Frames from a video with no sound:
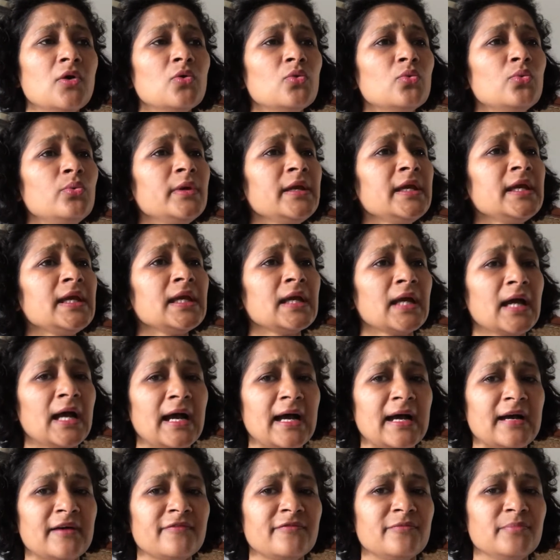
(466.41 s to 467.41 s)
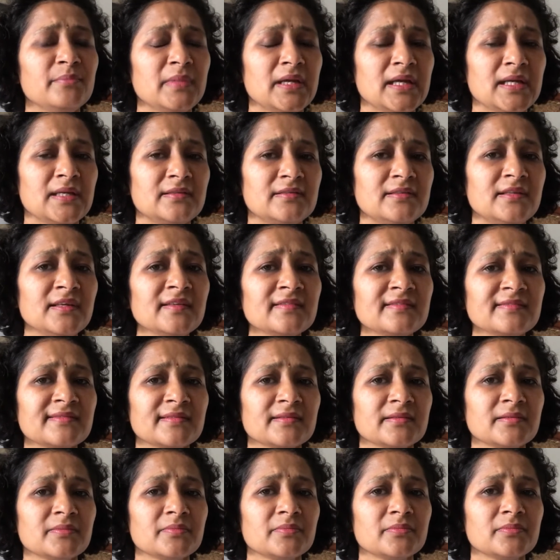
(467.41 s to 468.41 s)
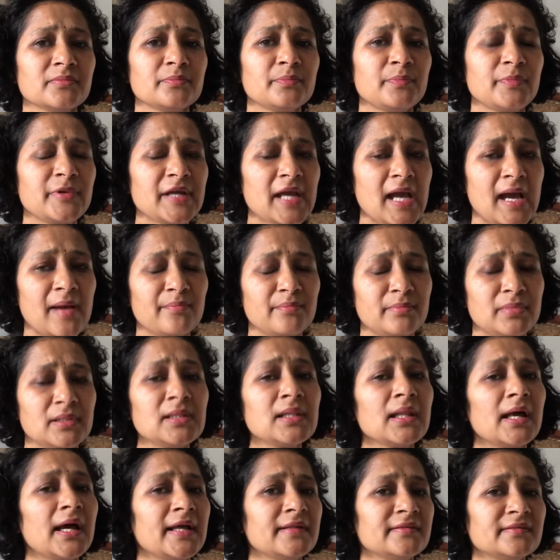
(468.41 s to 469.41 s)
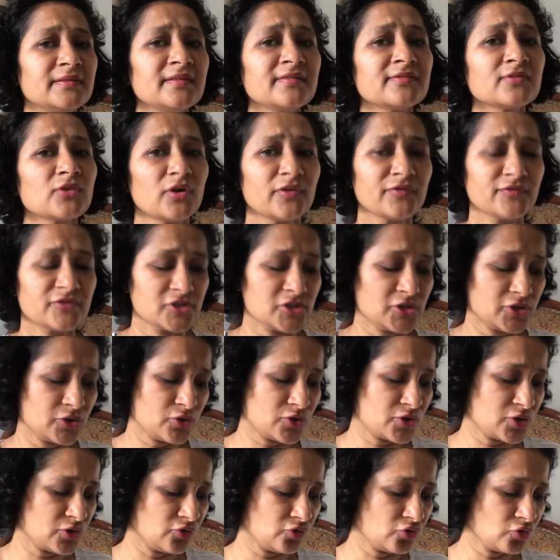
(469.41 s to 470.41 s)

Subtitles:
we have made this preamble and this constitution.